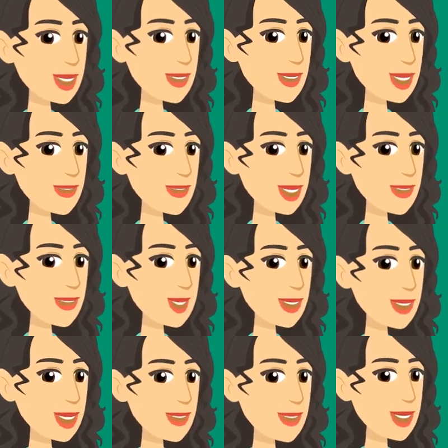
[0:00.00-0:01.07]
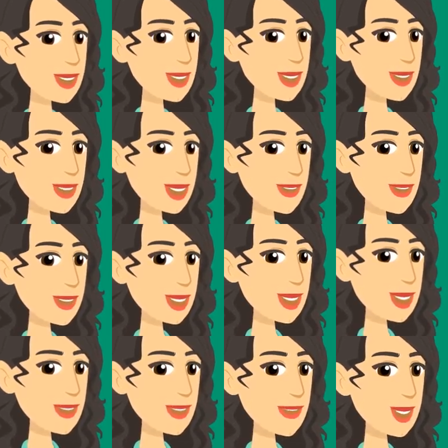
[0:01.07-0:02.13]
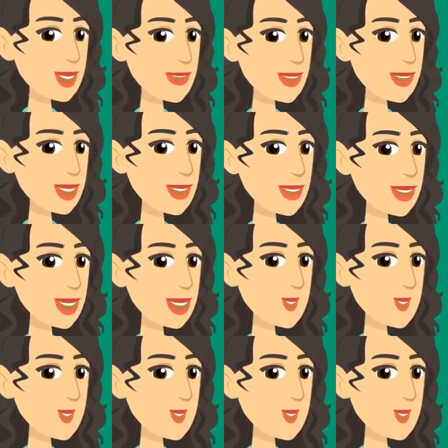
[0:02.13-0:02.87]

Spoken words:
types of degrees in degrees of comparison.